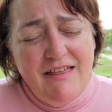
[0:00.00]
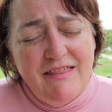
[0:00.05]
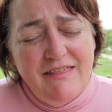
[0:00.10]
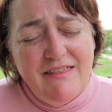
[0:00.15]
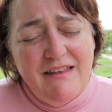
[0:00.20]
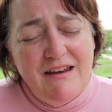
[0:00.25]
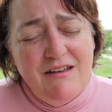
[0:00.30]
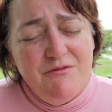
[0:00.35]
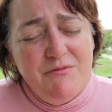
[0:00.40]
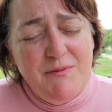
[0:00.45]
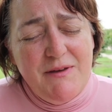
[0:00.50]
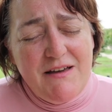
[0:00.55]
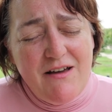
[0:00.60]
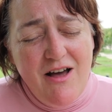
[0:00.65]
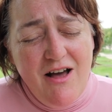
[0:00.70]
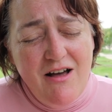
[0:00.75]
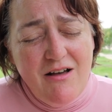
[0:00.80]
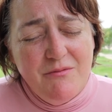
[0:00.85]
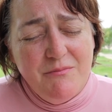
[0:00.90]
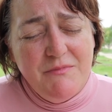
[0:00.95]
that have
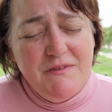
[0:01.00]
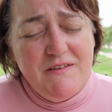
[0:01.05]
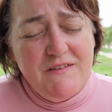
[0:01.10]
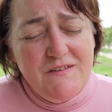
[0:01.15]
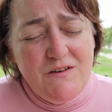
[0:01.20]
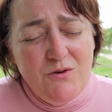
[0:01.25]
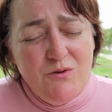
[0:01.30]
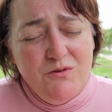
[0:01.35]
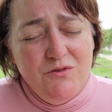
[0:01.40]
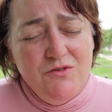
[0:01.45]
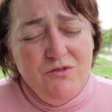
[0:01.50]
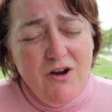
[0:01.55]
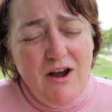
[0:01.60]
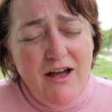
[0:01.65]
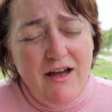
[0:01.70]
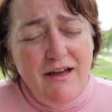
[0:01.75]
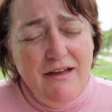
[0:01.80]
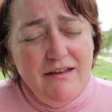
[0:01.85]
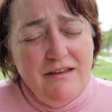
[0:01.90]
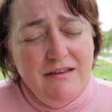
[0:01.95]
become so
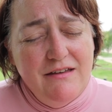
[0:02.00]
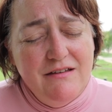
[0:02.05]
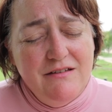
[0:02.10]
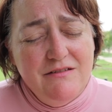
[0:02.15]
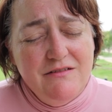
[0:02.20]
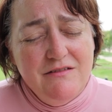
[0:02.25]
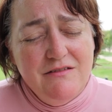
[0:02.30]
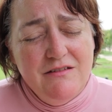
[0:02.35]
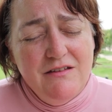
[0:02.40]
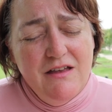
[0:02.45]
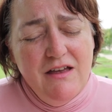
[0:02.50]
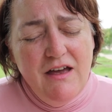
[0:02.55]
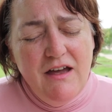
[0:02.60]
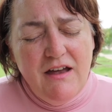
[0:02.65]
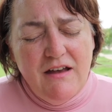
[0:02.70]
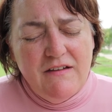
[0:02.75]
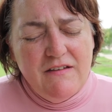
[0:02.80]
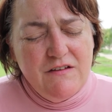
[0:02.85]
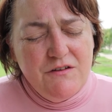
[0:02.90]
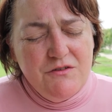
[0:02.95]
dry
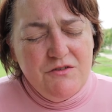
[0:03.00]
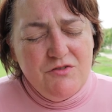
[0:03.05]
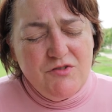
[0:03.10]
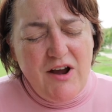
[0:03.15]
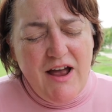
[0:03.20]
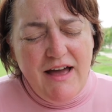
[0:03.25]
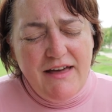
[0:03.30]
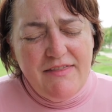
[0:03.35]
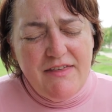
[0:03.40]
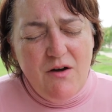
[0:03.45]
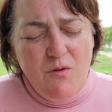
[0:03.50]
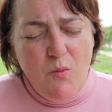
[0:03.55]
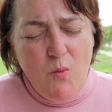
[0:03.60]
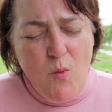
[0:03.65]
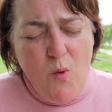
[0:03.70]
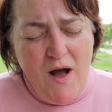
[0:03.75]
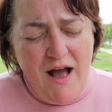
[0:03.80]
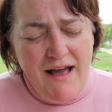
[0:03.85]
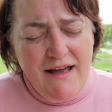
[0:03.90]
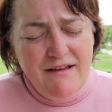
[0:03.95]
that
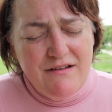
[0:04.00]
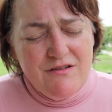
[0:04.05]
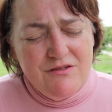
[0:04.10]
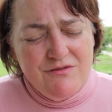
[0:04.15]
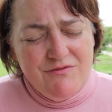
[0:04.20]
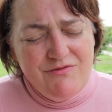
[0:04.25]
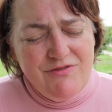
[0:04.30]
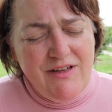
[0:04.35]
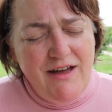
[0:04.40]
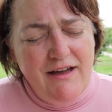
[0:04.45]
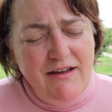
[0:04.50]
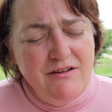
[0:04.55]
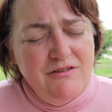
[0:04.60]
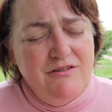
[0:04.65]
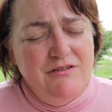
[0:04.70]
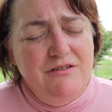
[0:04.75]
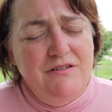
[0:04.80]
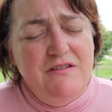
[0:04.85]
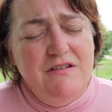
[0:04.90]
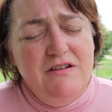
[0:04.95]

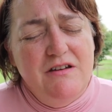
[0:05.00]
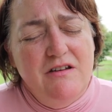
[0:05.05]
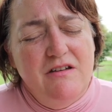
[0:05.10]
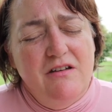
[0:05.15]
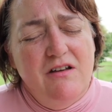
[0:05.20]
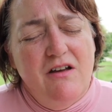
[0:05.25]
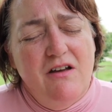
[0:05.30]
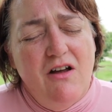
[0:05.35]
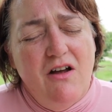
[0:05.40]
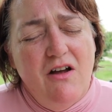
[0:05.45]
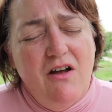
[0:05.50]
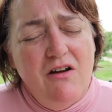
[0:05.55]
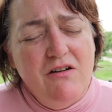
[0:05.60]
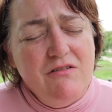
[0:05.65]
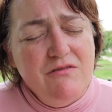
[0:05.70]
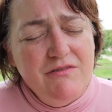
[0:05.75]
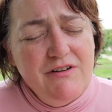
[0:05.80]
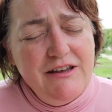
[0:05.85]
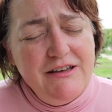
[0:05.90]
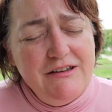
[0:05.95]
wildfires
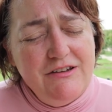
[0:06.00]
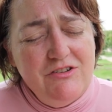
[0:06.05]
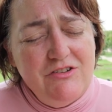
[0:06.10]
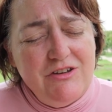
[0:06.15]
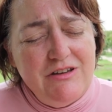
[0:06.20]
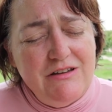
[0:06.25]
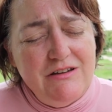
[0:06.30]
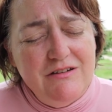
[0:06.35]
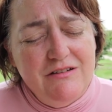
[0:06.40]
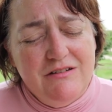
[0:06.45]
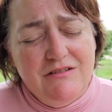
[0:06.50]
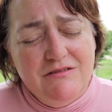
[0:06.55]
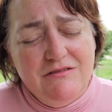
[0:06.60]
are raging.